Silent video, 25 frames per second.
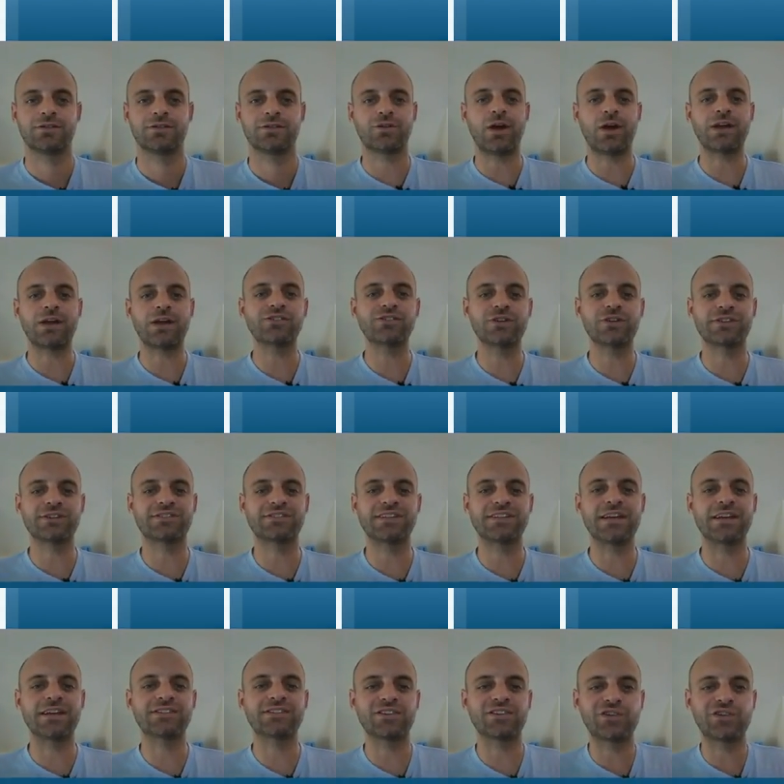So as you can
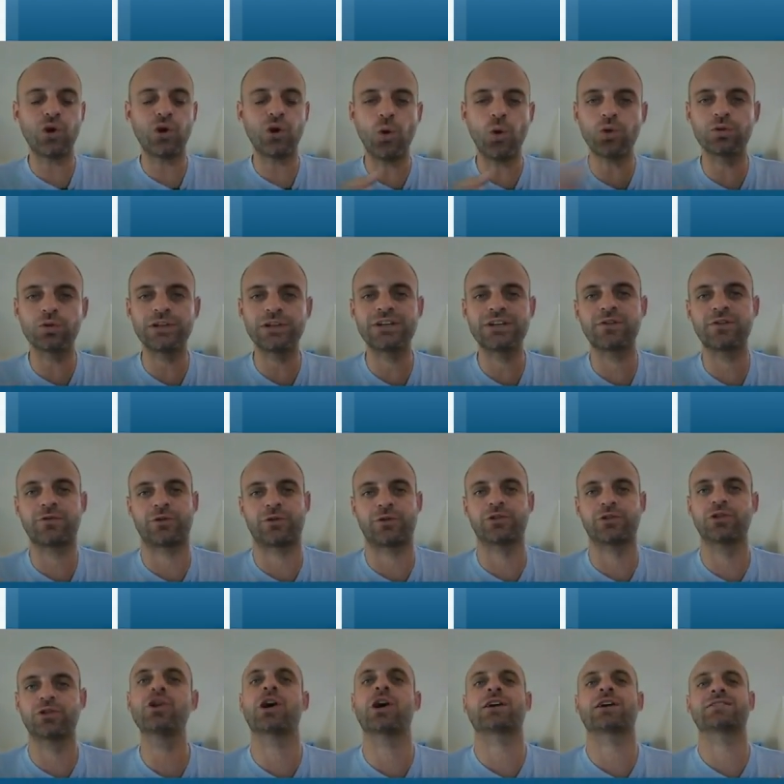see, it's a totally different
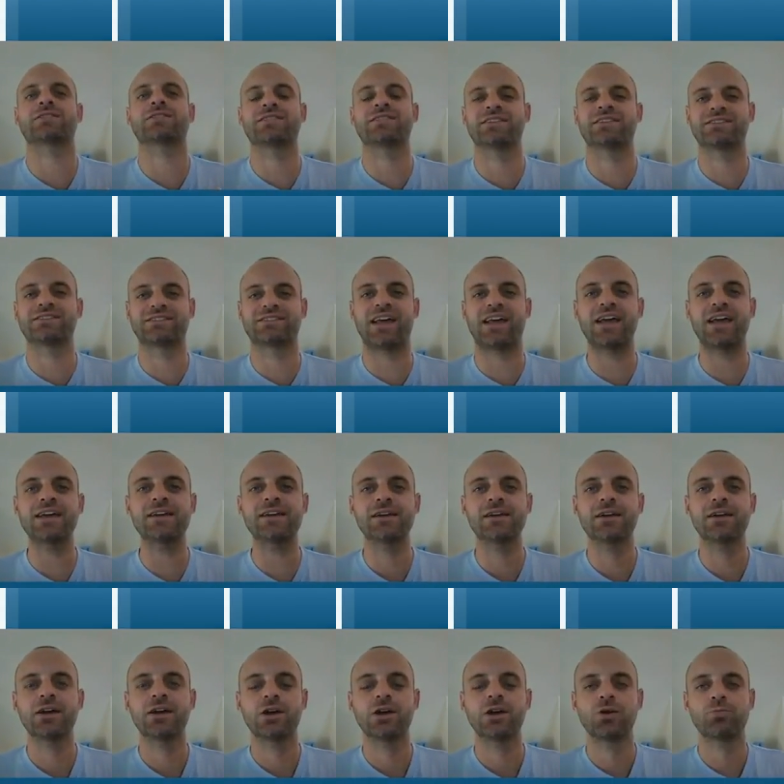look to the site,
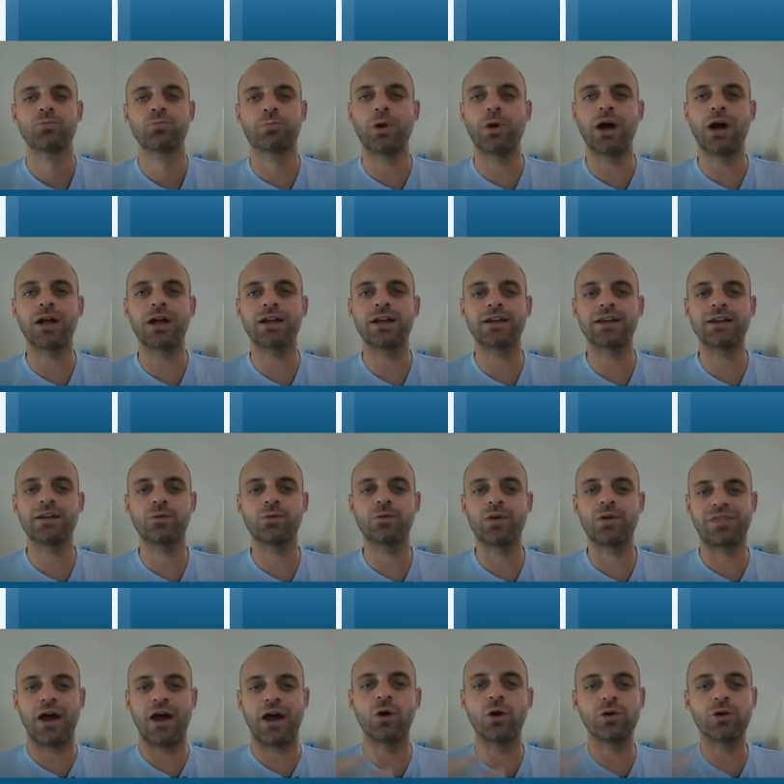but
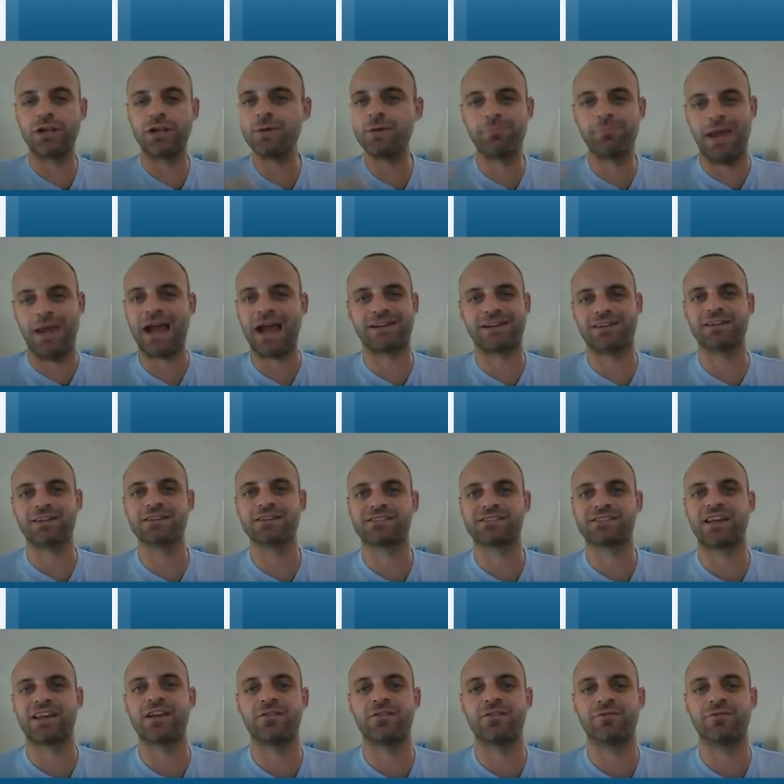without impacting the
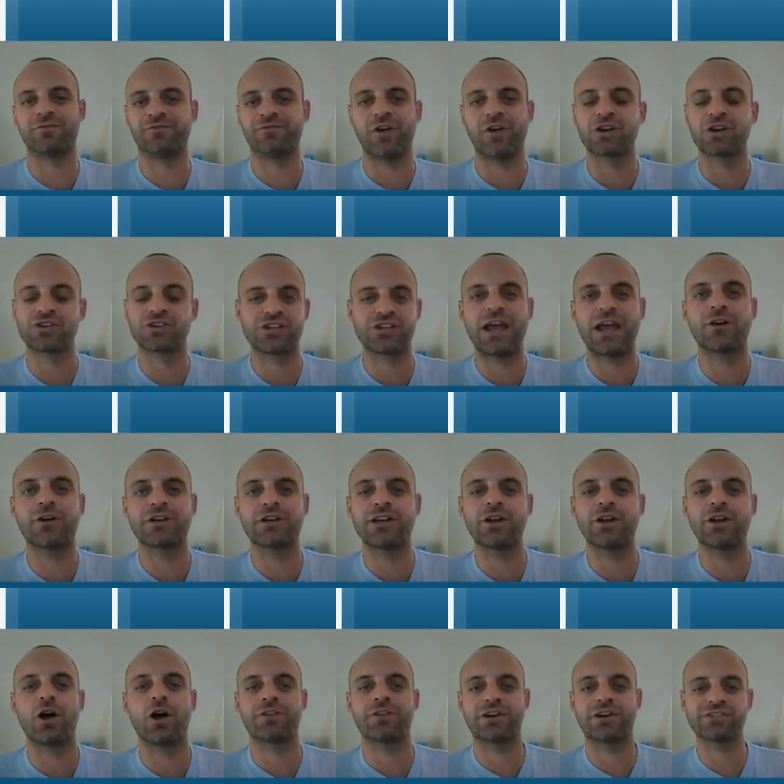site functionality at
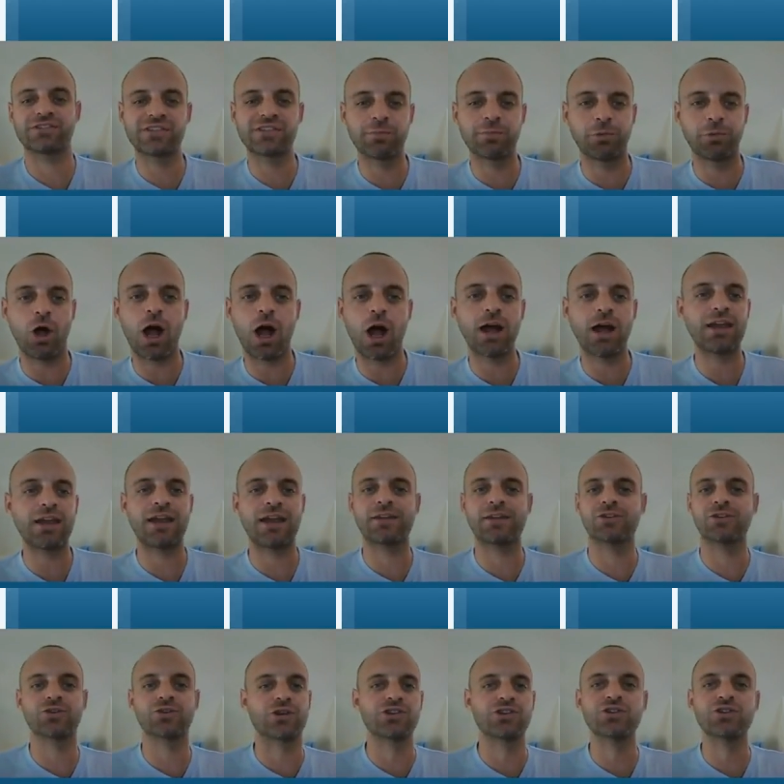all. There's the blog, and
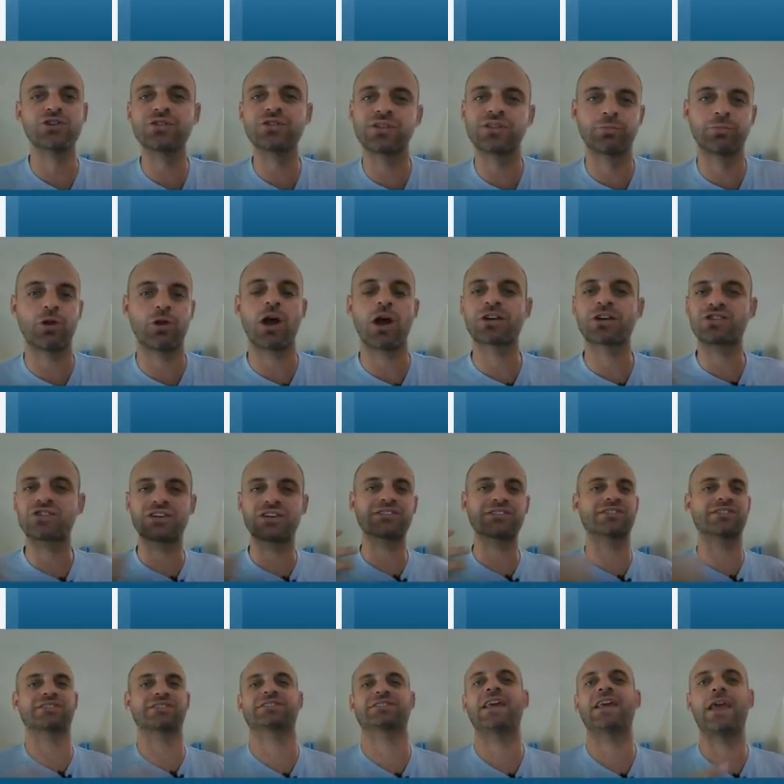you can use the blog just
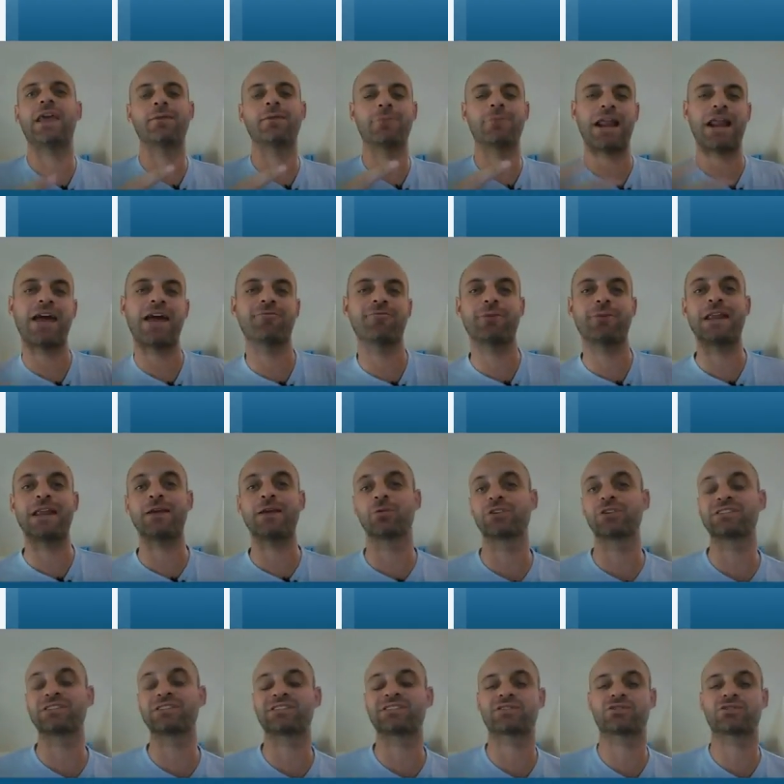the same, but I've been able
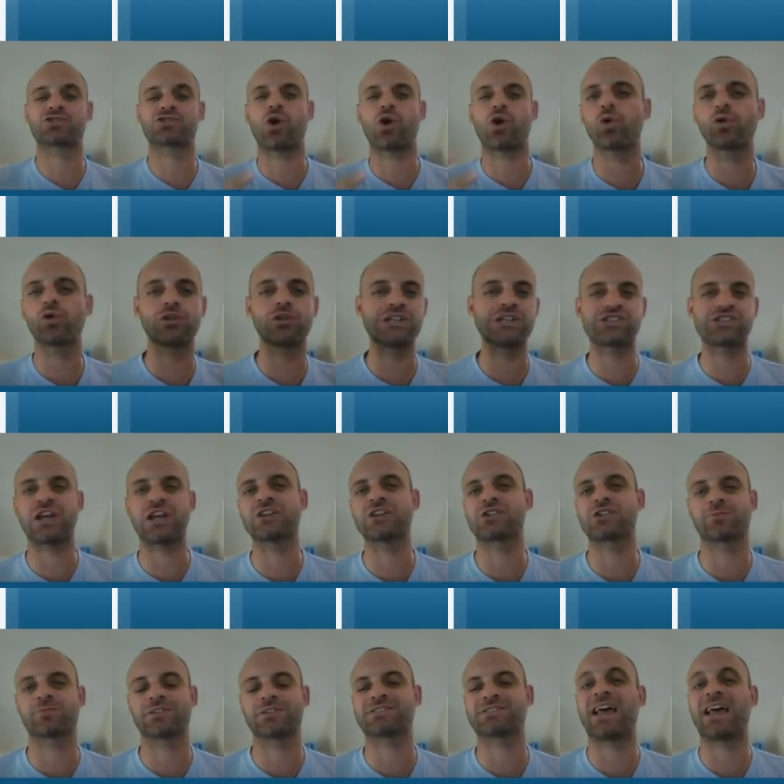to totally change
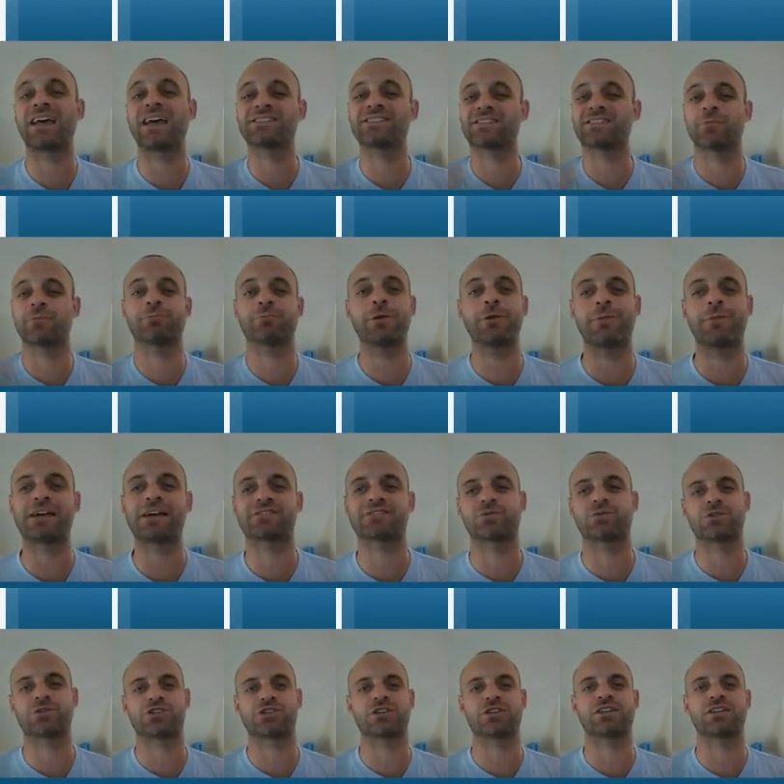up the design simply by
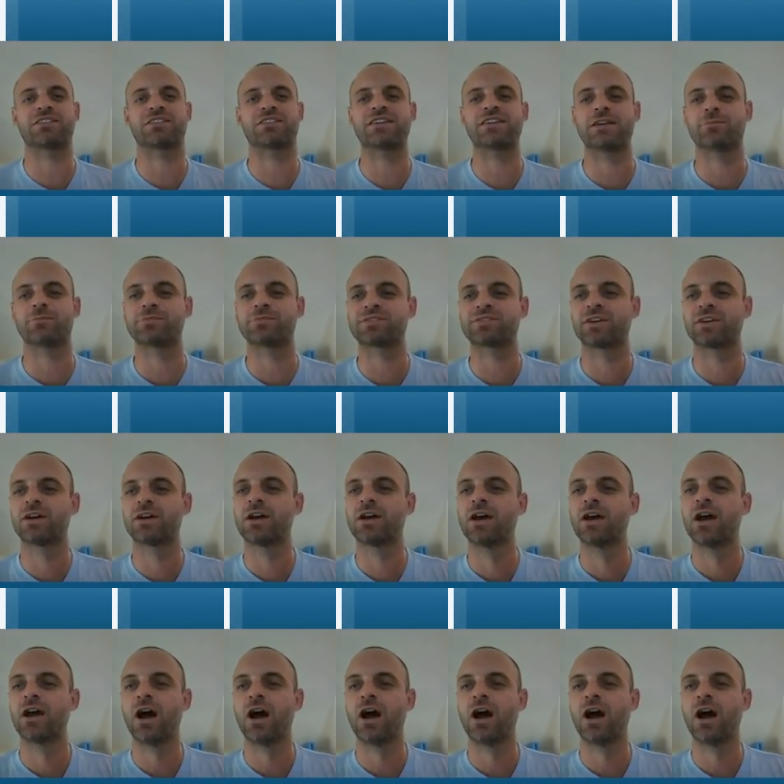switching the themes.